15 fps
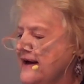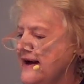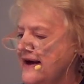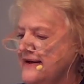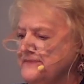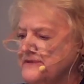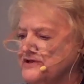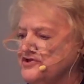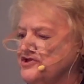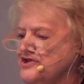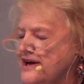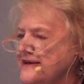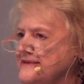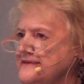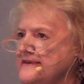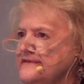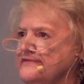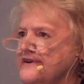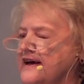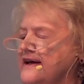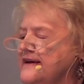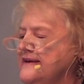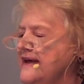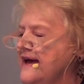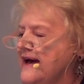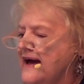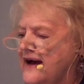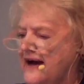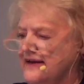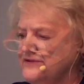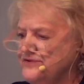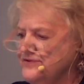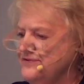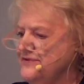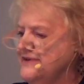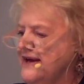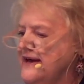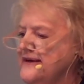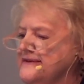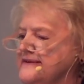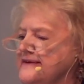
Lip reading: I'm a child of God. I do not